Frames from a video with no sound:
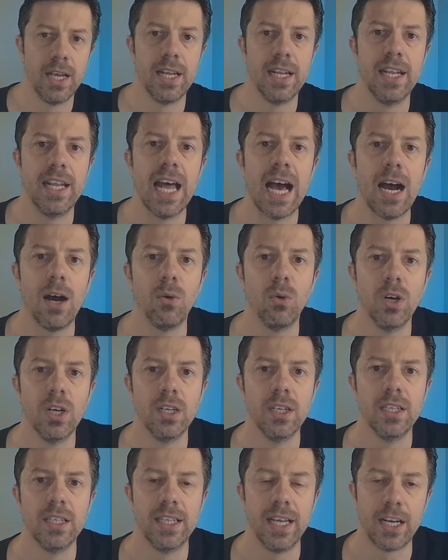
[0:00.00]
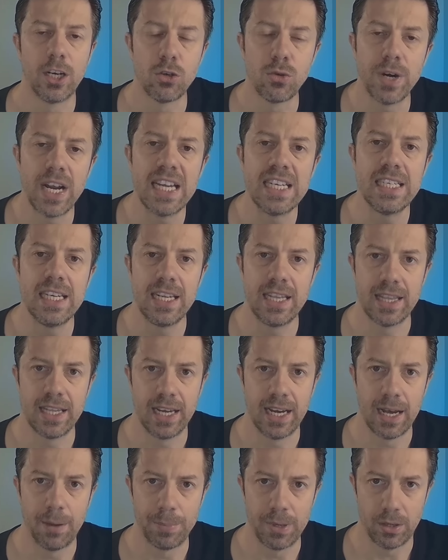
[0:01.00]
Now, the crazy
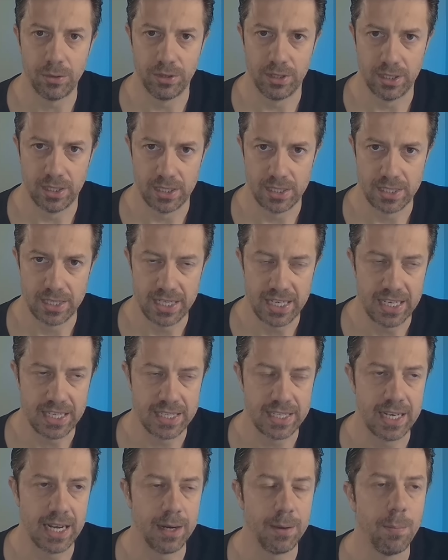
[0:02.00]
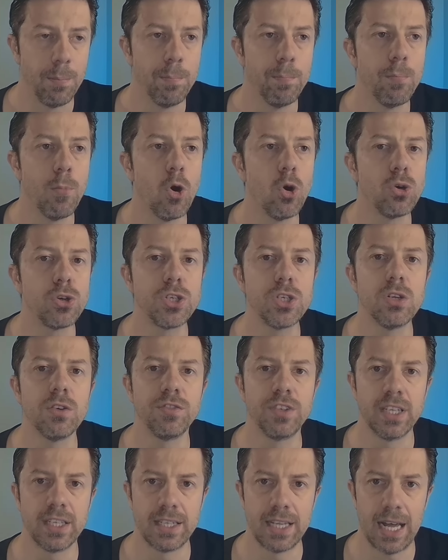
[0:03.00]
thing about this is that most
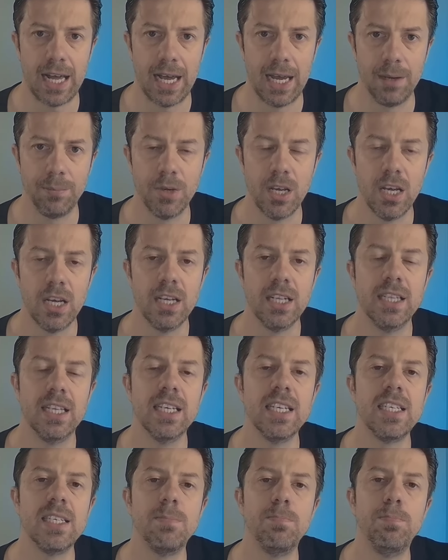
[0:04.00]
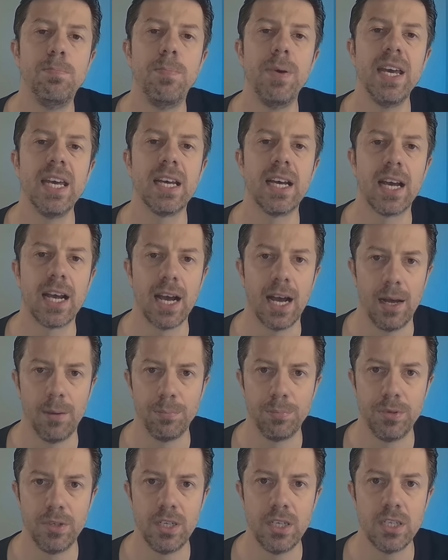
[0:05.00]
of the time, these big
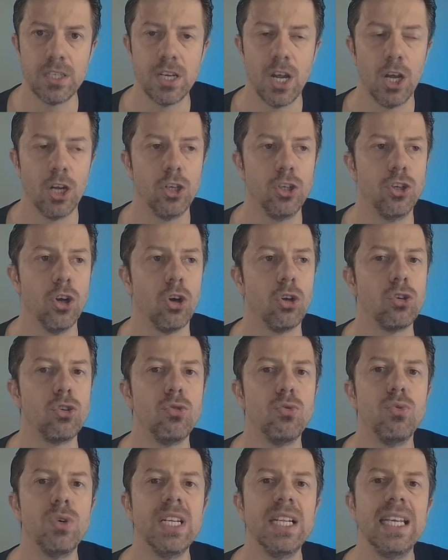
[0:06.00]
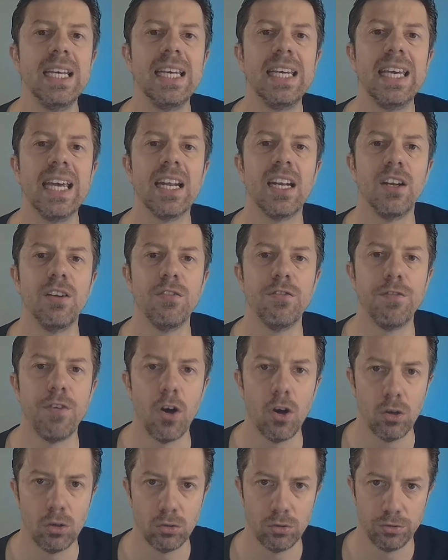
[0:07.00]
companies don't really get
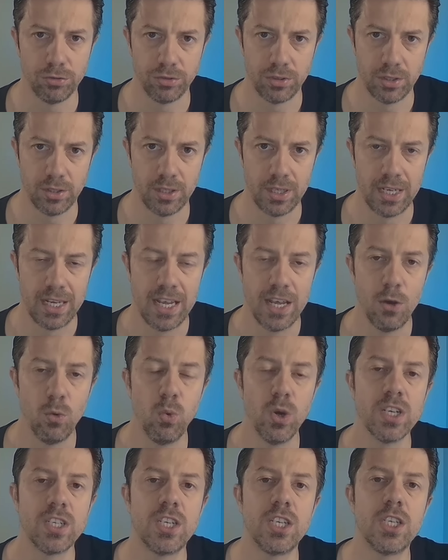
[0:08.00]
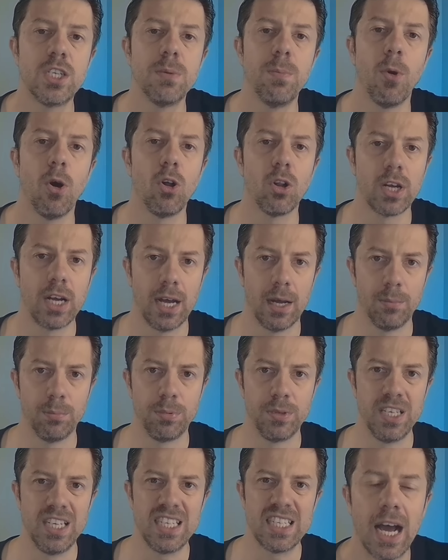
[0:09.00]
involved with small
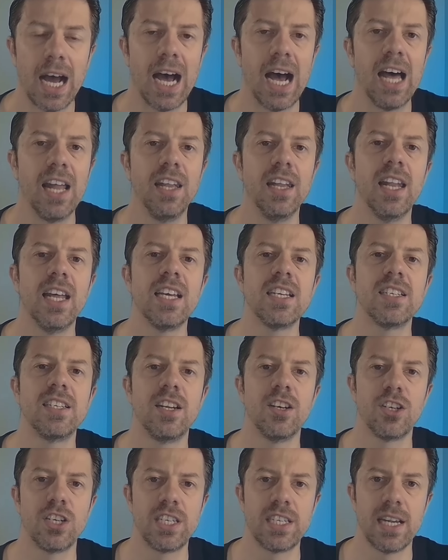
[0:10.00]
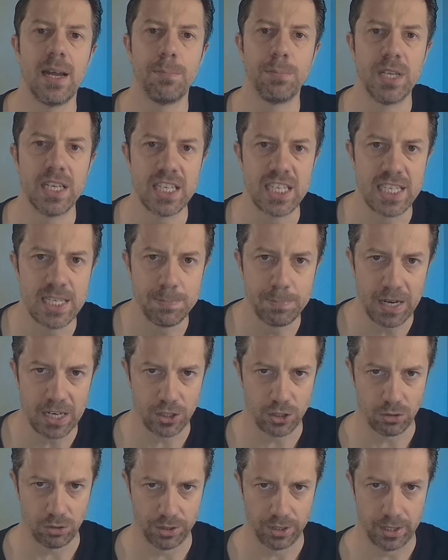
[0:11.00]
companies unless there is something
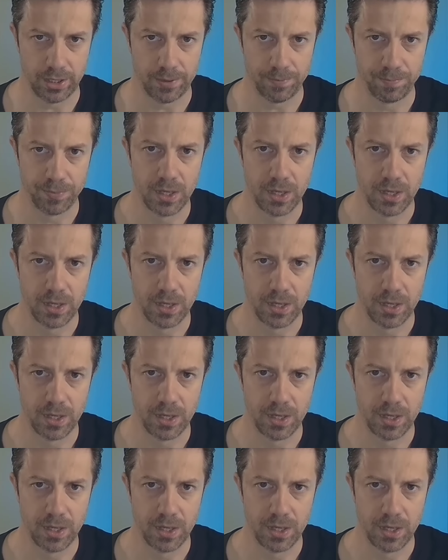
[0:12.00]
special there.